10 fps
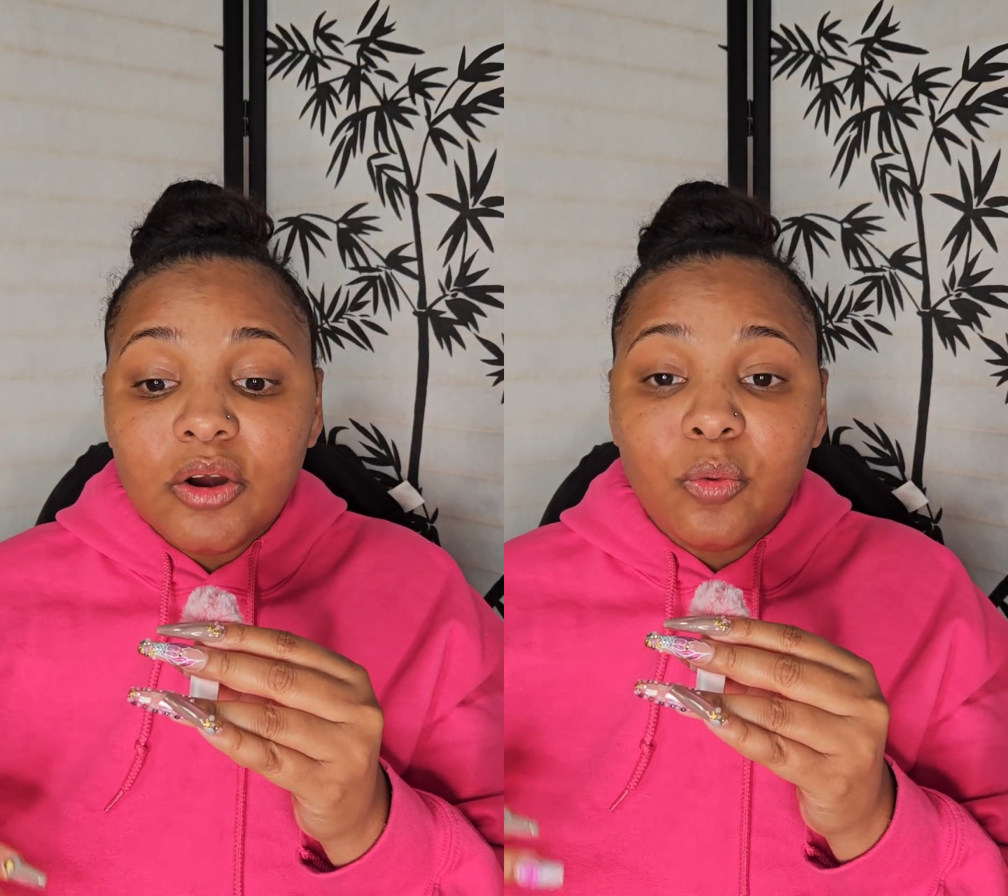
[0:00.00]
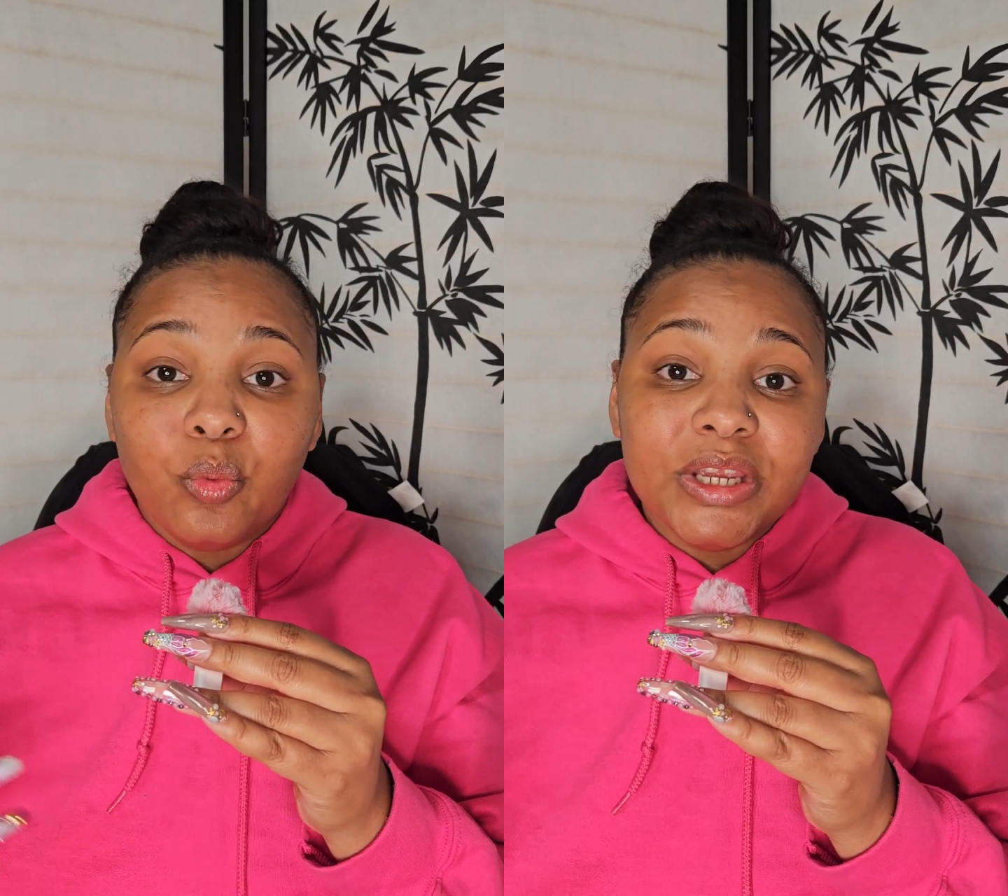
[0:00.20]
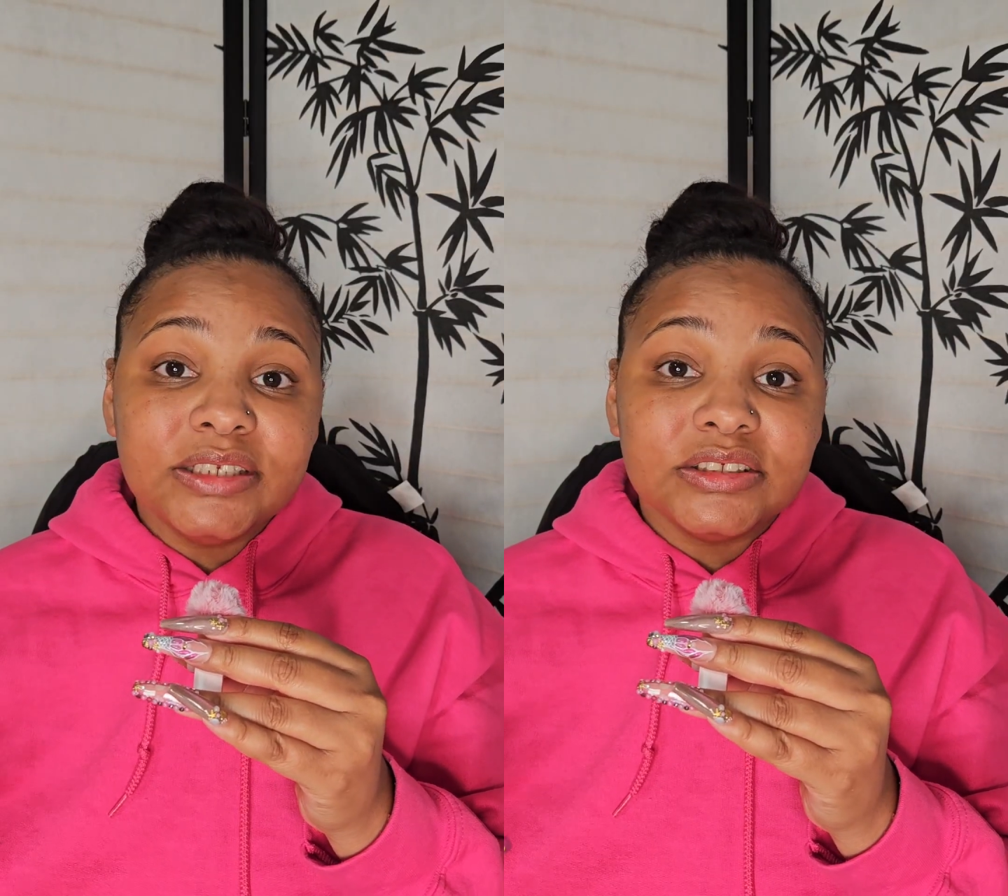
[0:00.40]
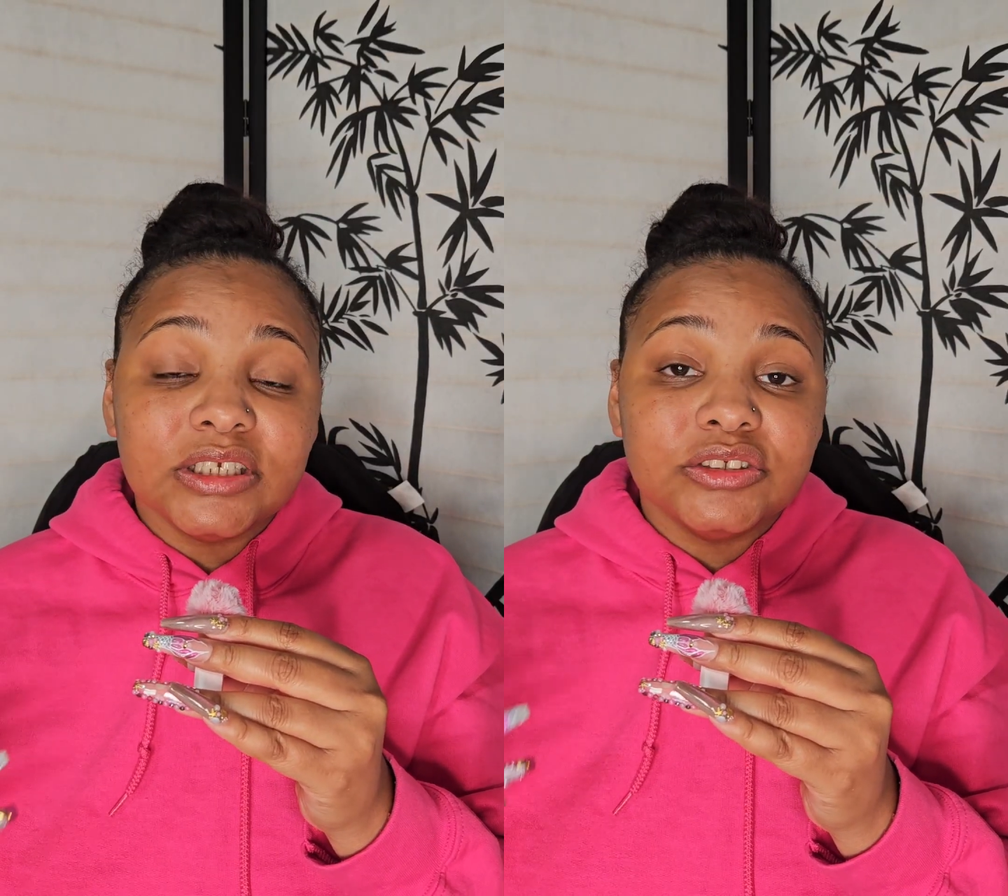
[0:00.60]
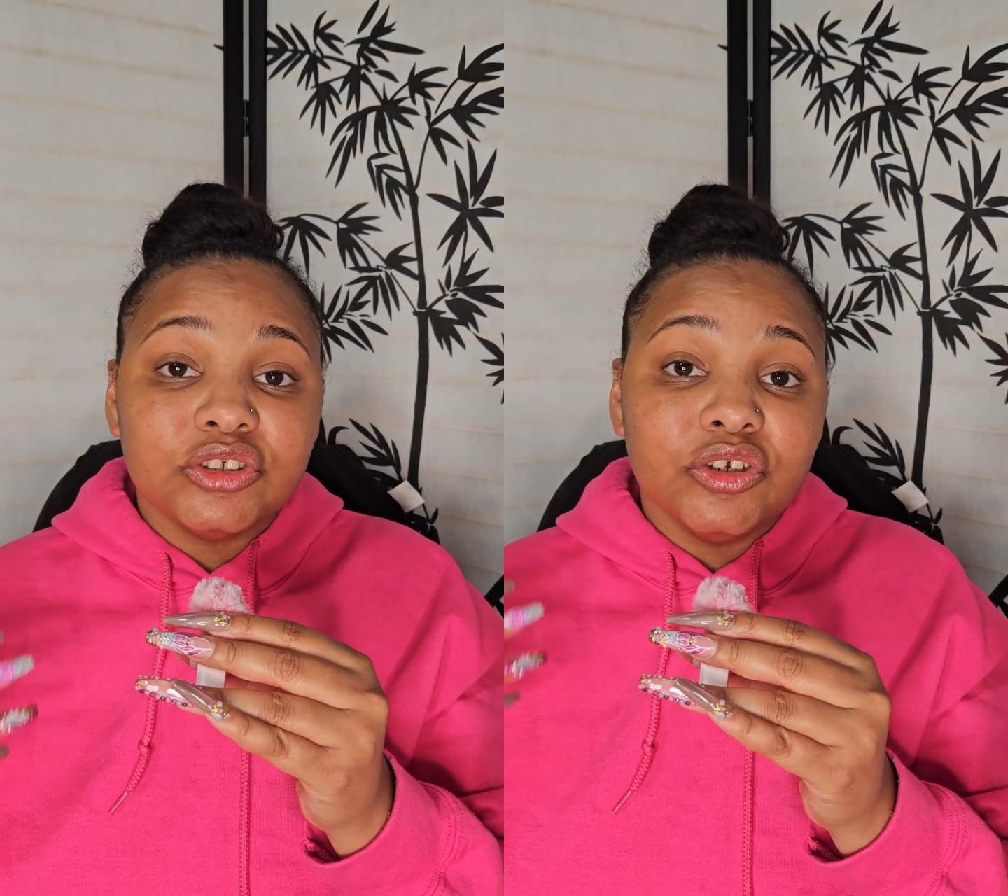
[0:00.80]
Wix
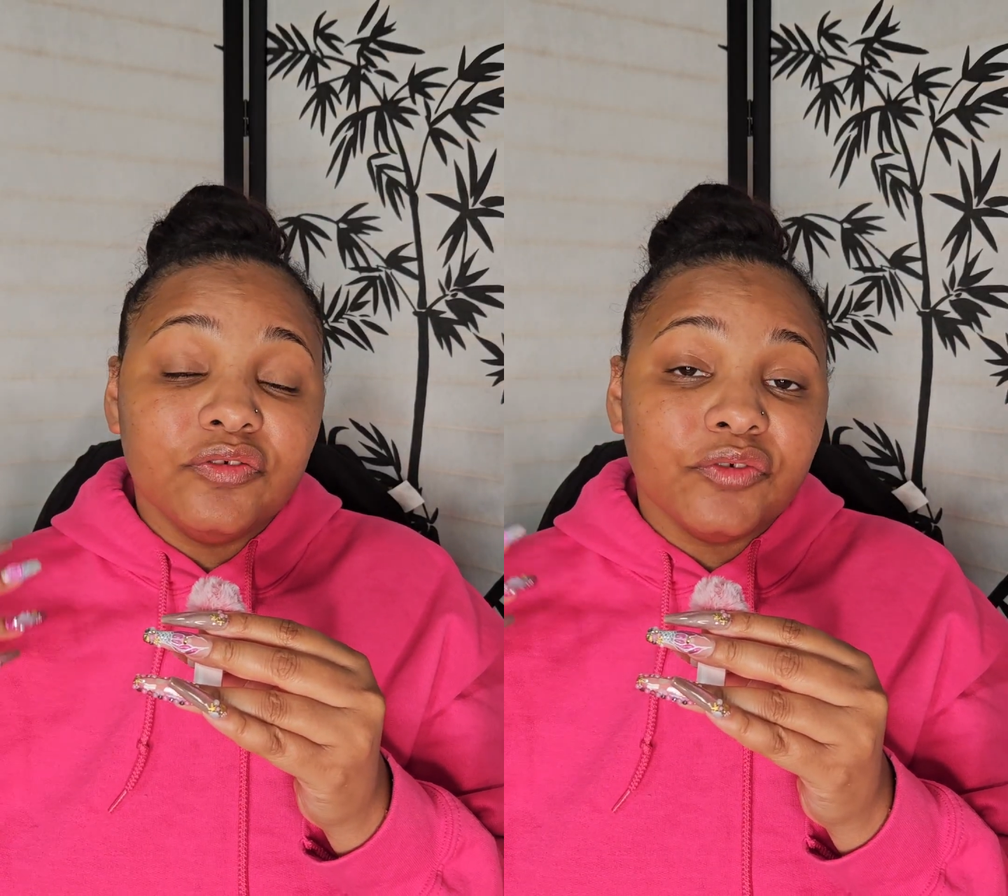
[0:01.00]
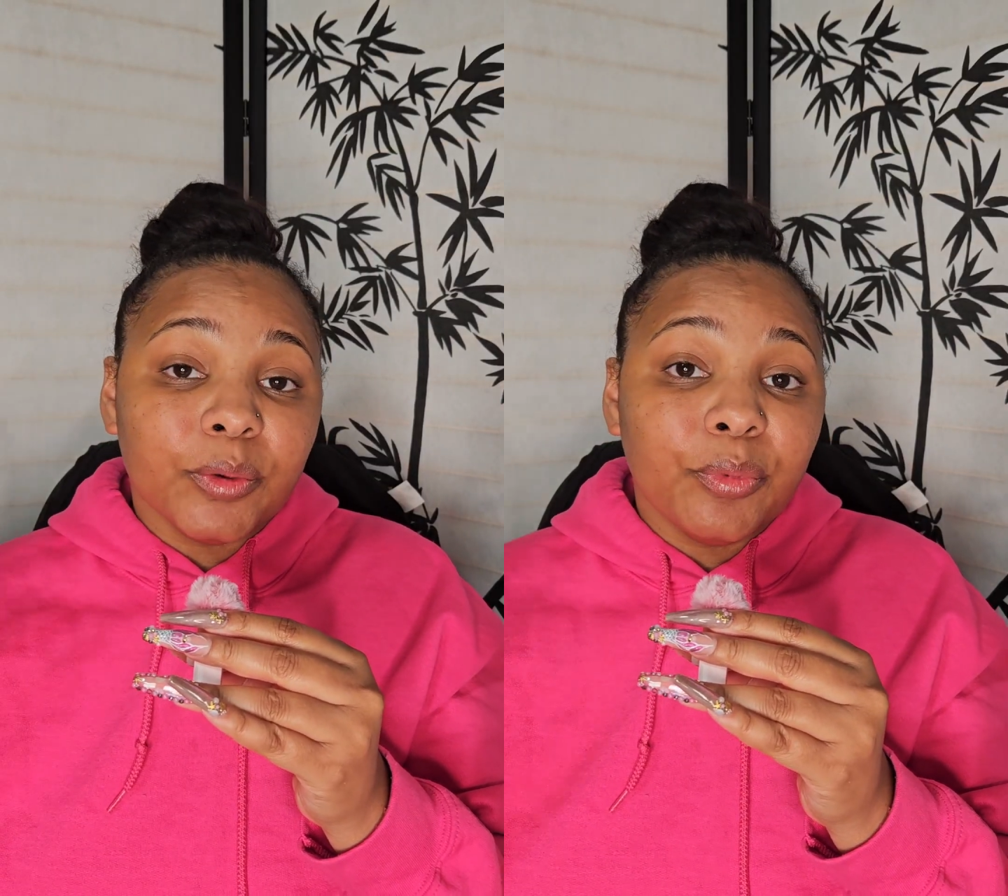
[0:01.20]
is good for